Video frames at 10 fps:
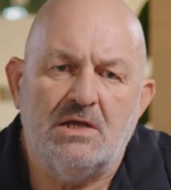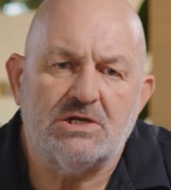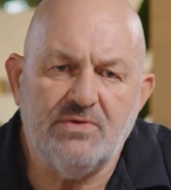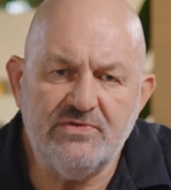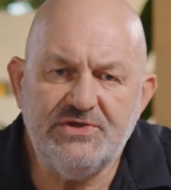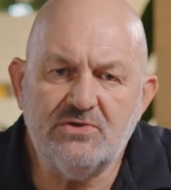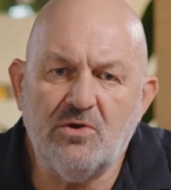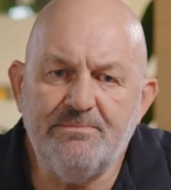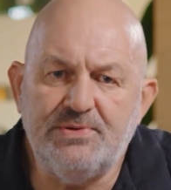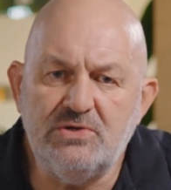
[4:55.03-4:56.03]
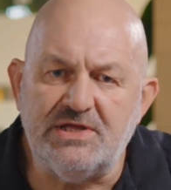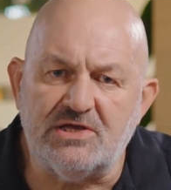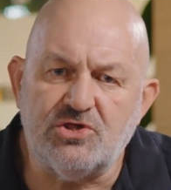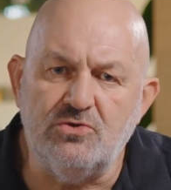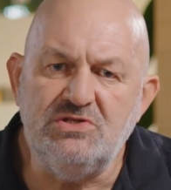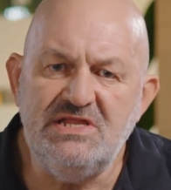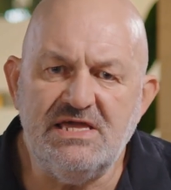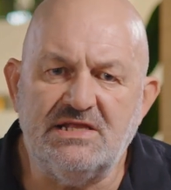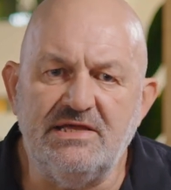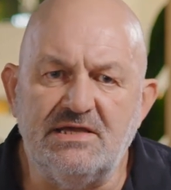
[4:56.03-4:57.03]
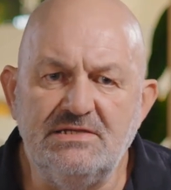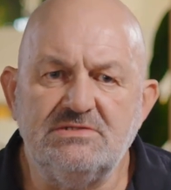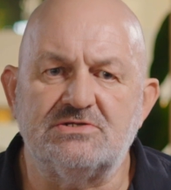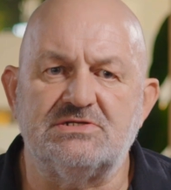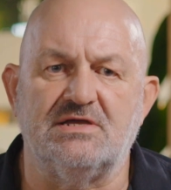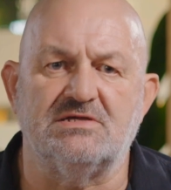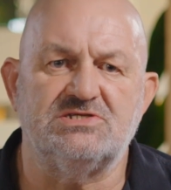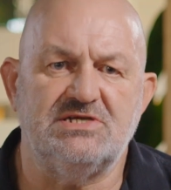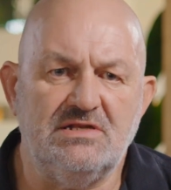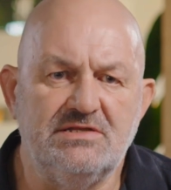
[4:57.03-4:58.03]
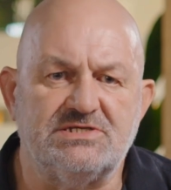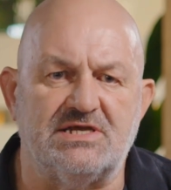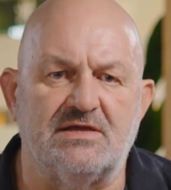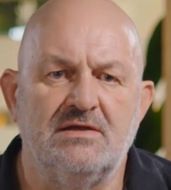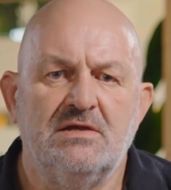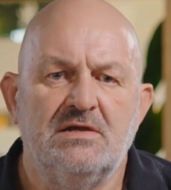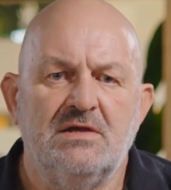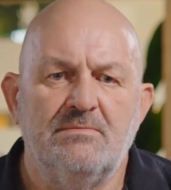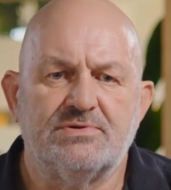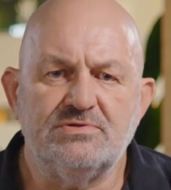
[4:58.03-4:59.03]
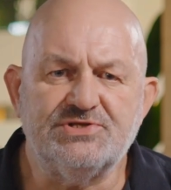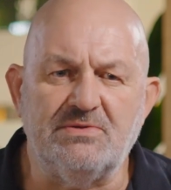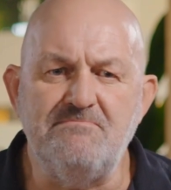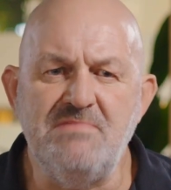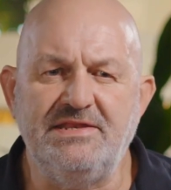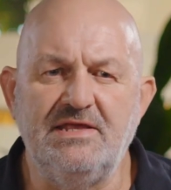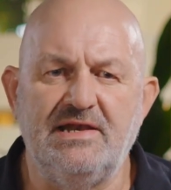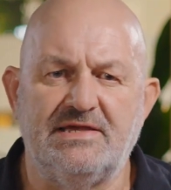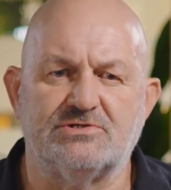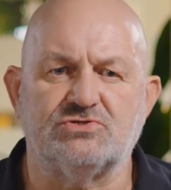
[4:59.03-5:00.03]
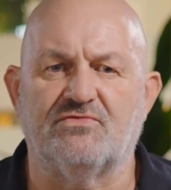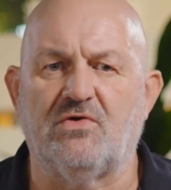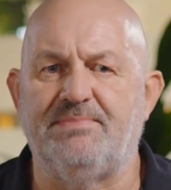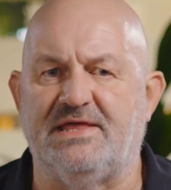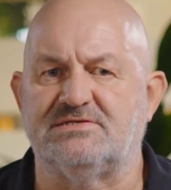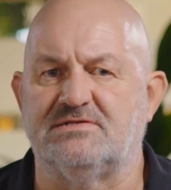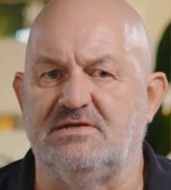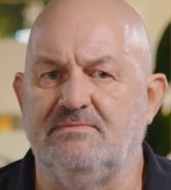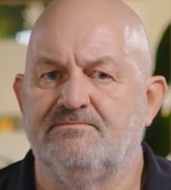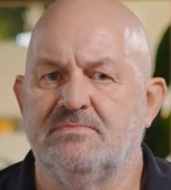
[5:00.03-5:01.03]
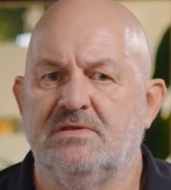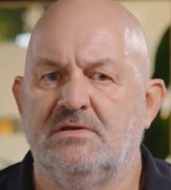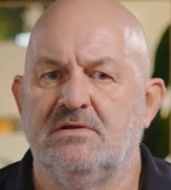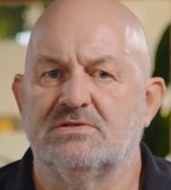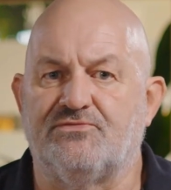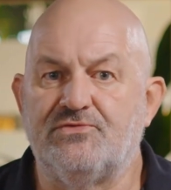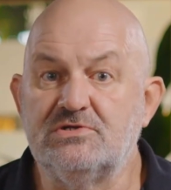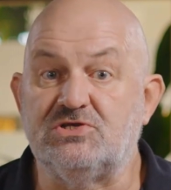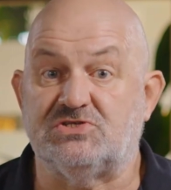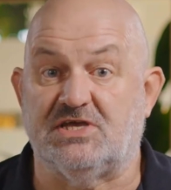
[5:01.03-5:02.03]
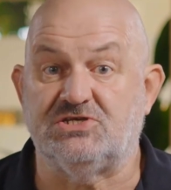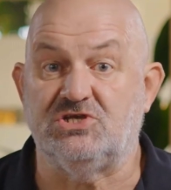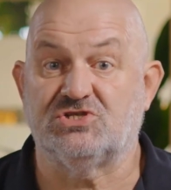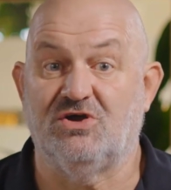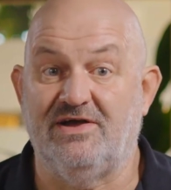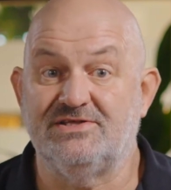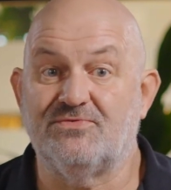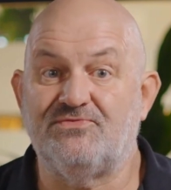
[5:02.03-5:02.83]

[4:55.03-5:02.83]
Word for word: Quantum computing is uniquely interesting and challenging because there are many layers of complexity. The first is actually trying to